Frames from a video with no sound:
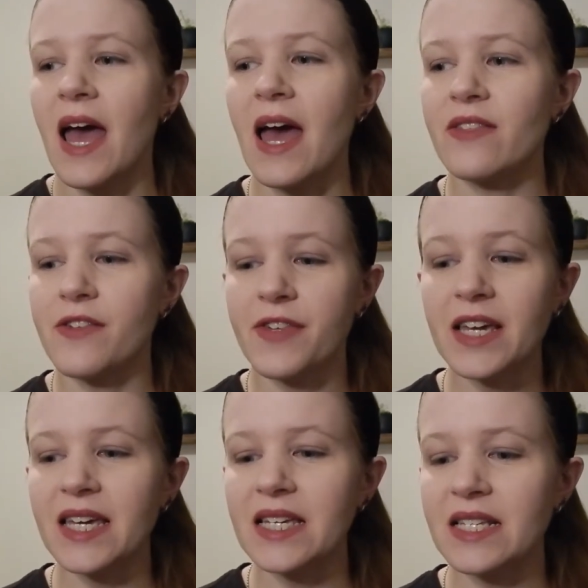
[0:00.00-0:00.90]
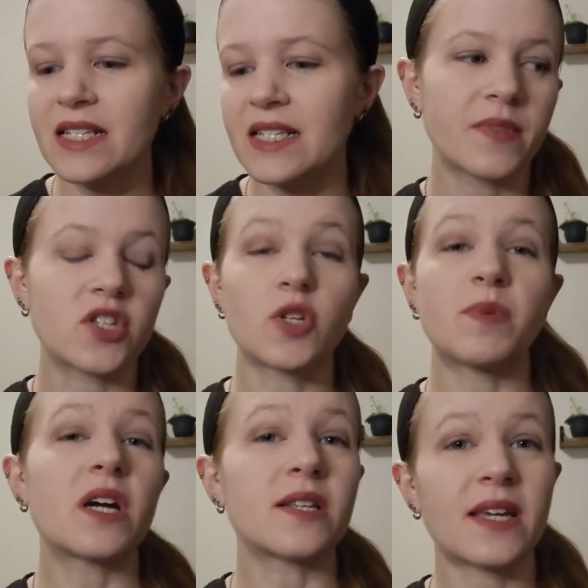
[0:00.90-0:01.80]
And the thing is, just
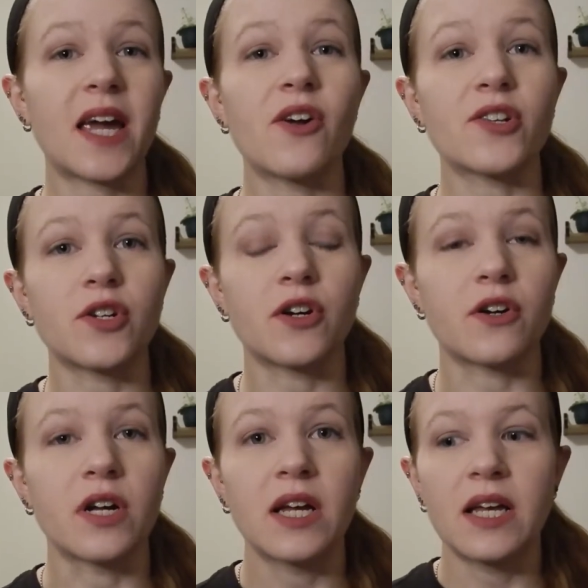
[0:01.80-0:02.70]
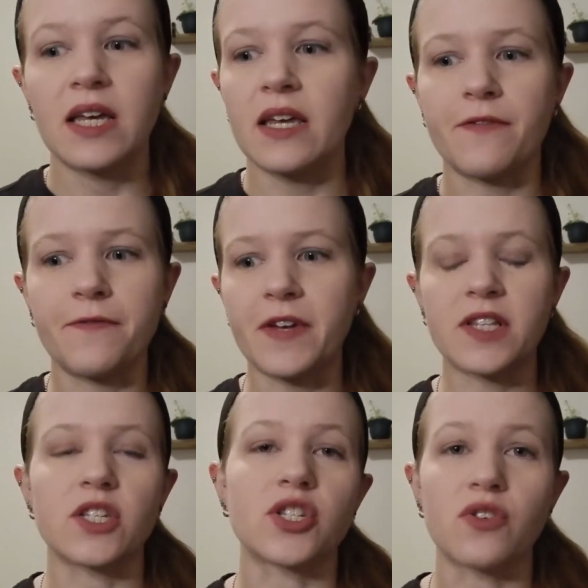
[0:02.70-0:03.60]
because a character
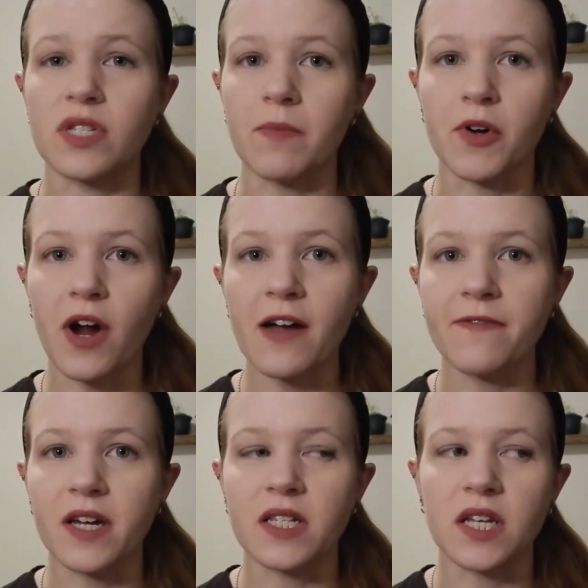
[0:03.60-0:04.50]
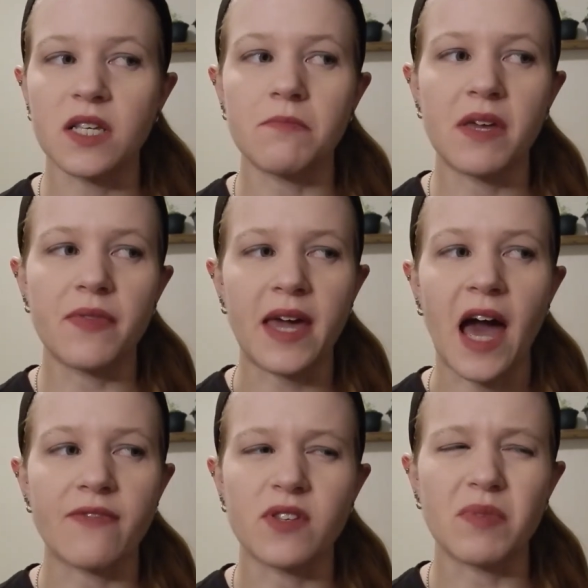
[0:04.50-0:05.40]
fits a certain demographic doesn't mean they
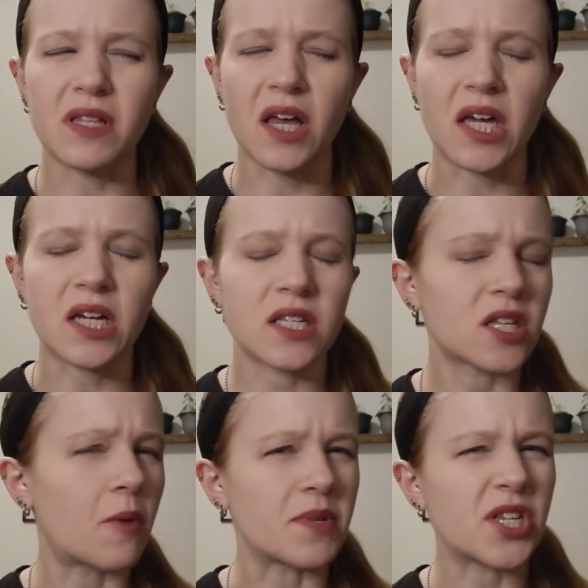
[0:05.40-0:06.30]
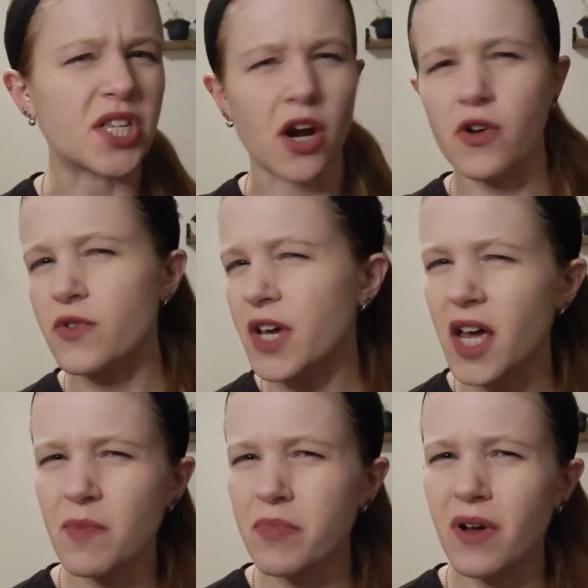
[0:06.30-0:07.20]
have to be like some
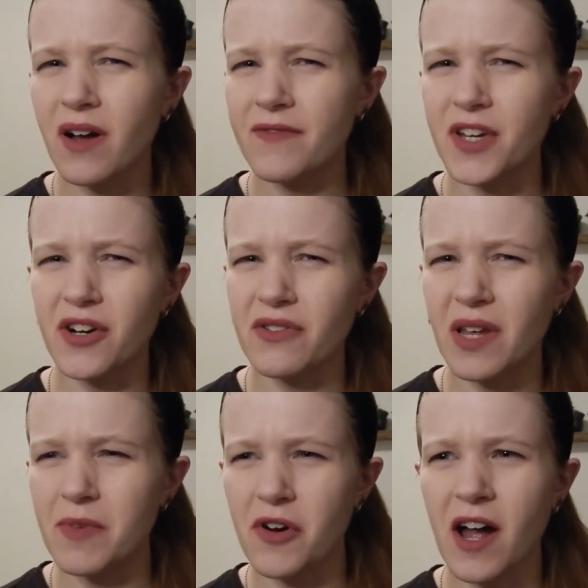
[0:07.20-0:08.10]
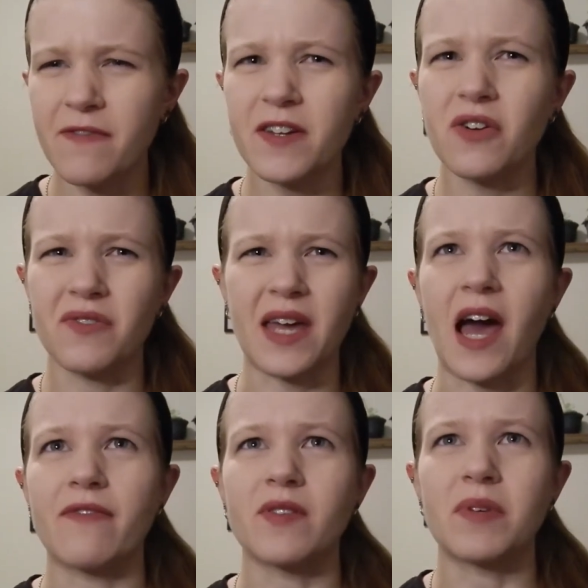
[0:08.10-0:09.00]
stereotype of their demographic, or they
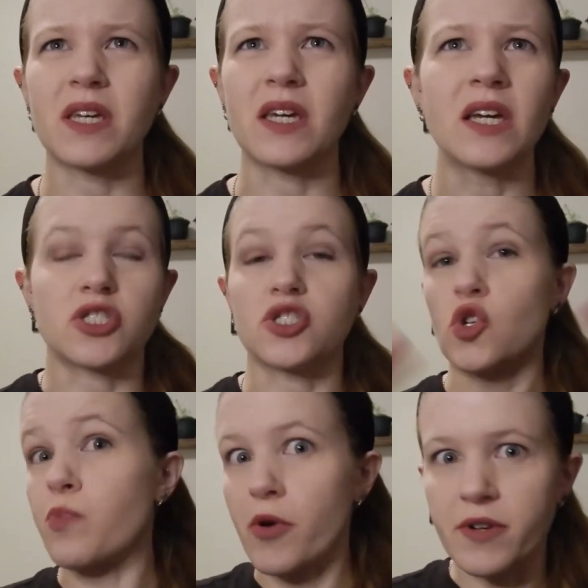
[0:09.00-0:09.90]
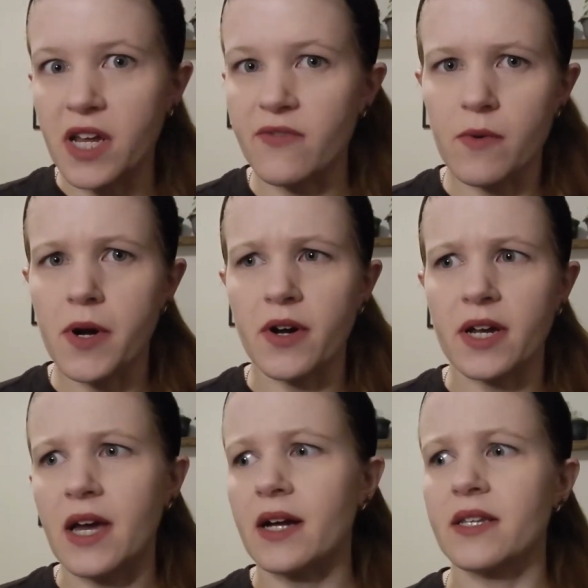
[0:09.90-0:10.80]
have to be super Native
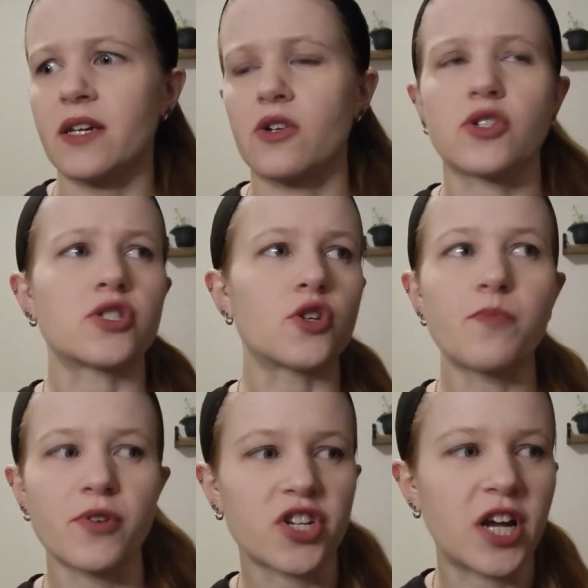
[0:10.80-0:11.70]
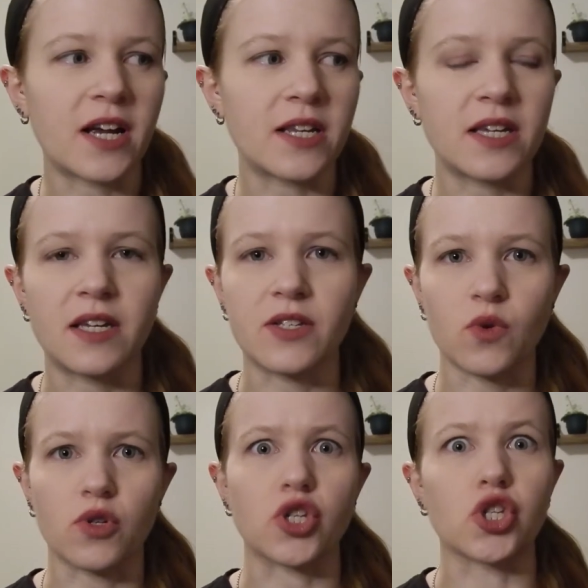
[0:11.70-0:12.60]
American acting or super Chinese
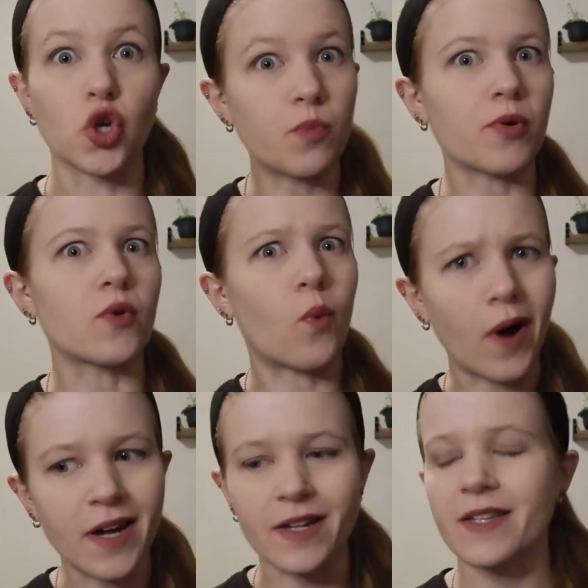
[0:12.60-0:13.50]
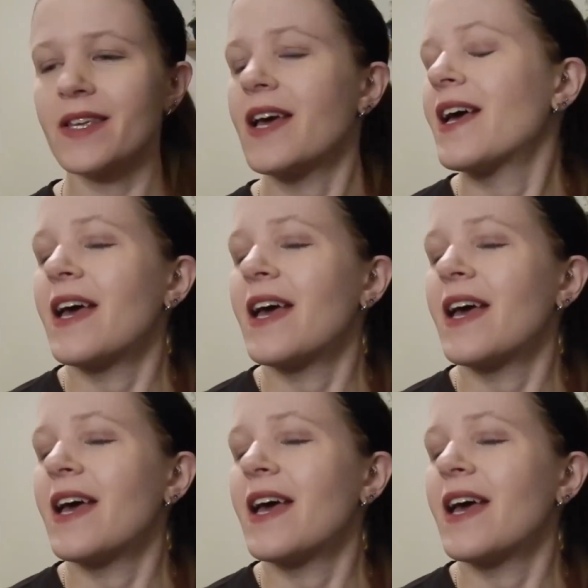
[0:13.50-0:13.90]
or super white.